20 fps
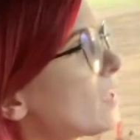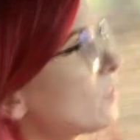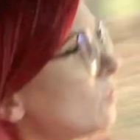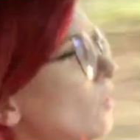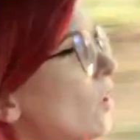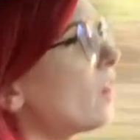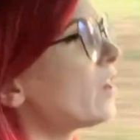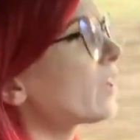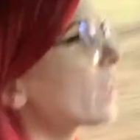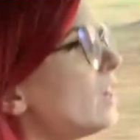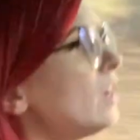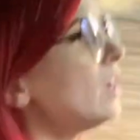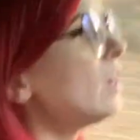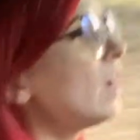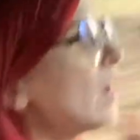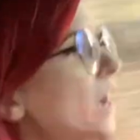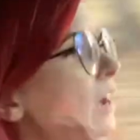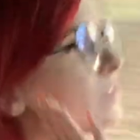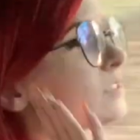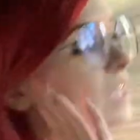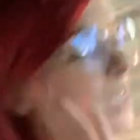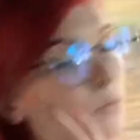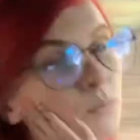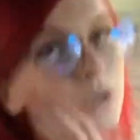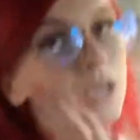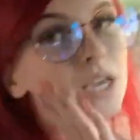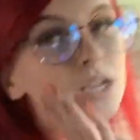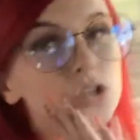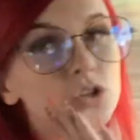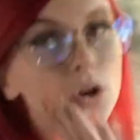look, I was like,
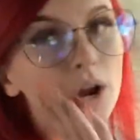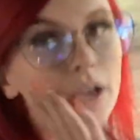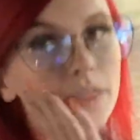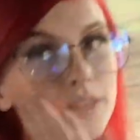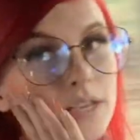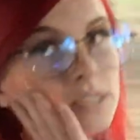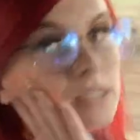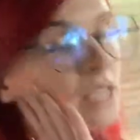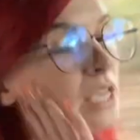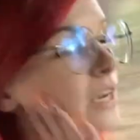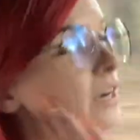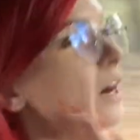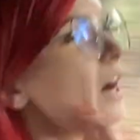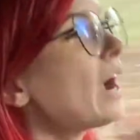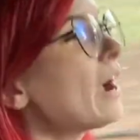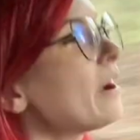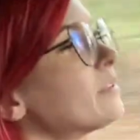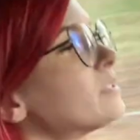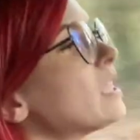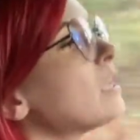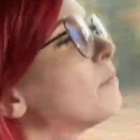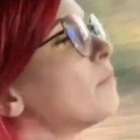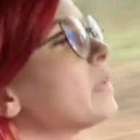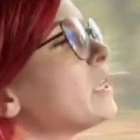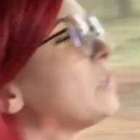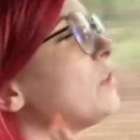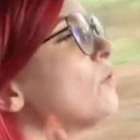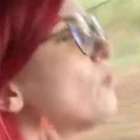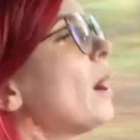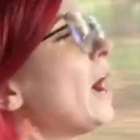we can try this later. I was like,
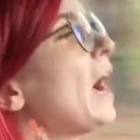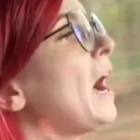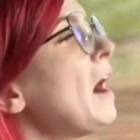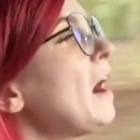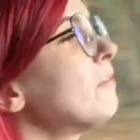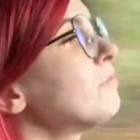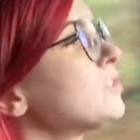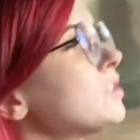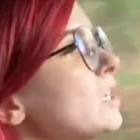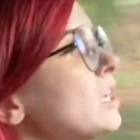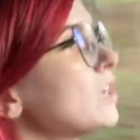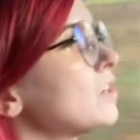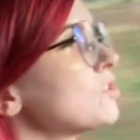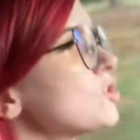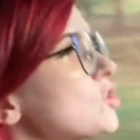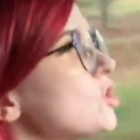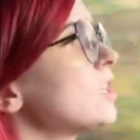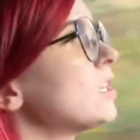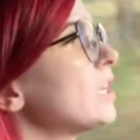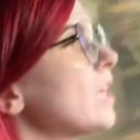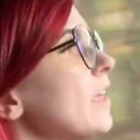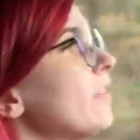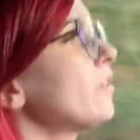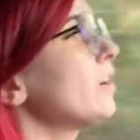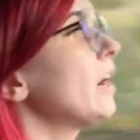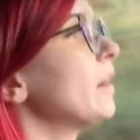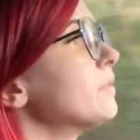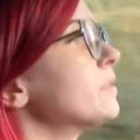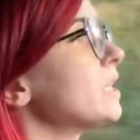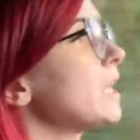but you have to get your shit
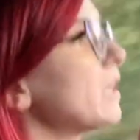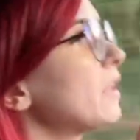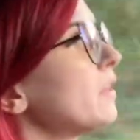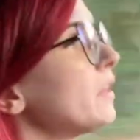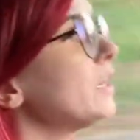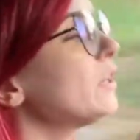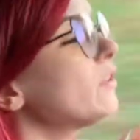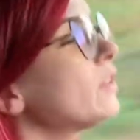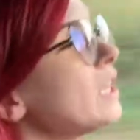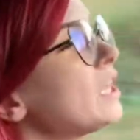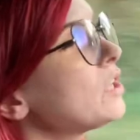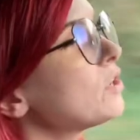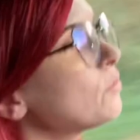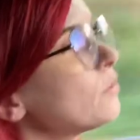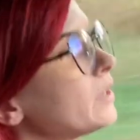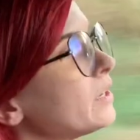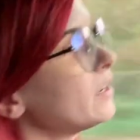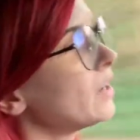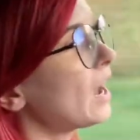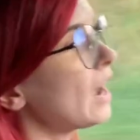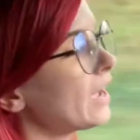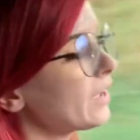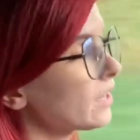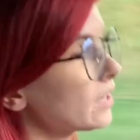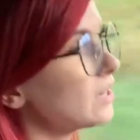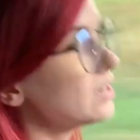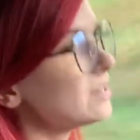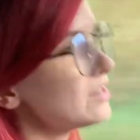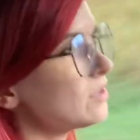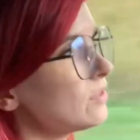together. I was like, clearly you were not
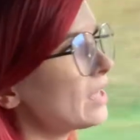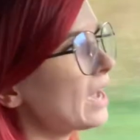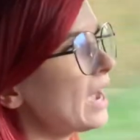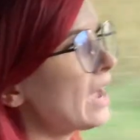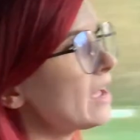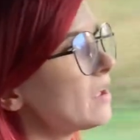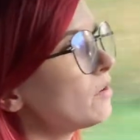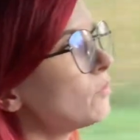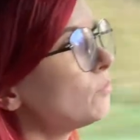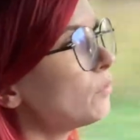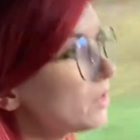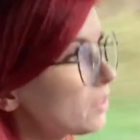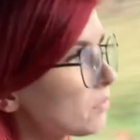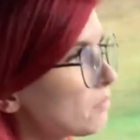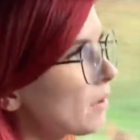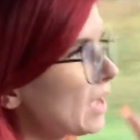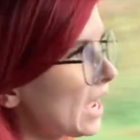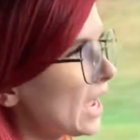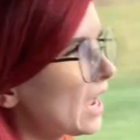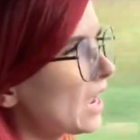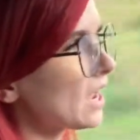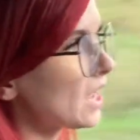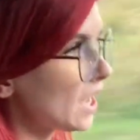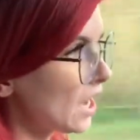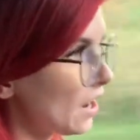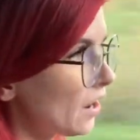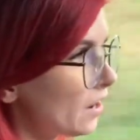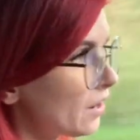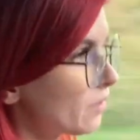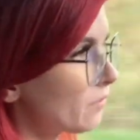going to do that with me
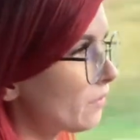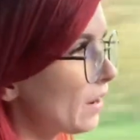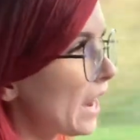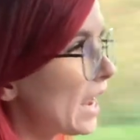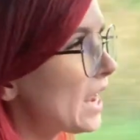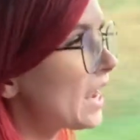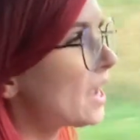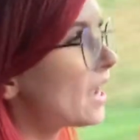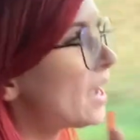here, right?